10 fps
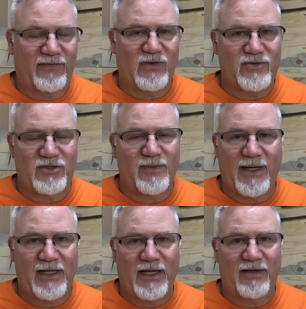phones you
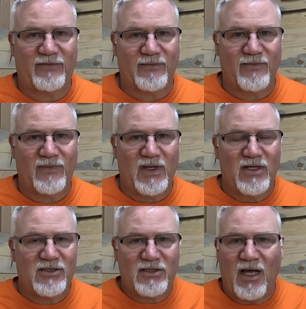might have.
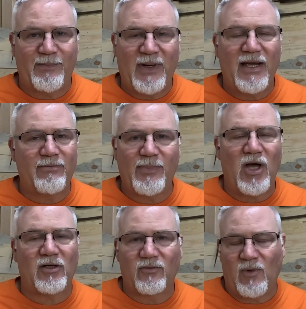Stop buying
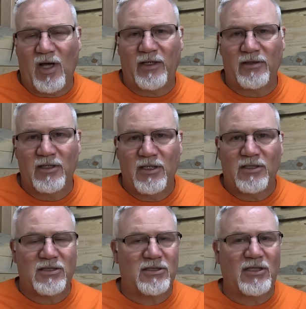bottled water.
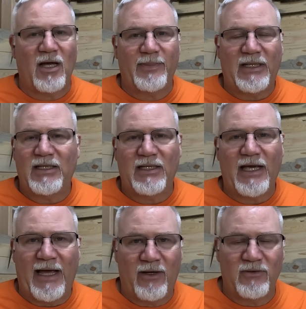Stop eating
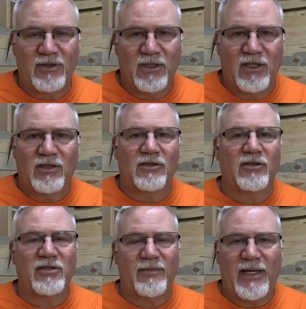out.
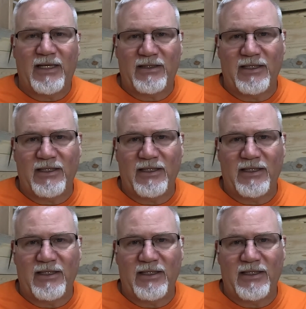Learn to make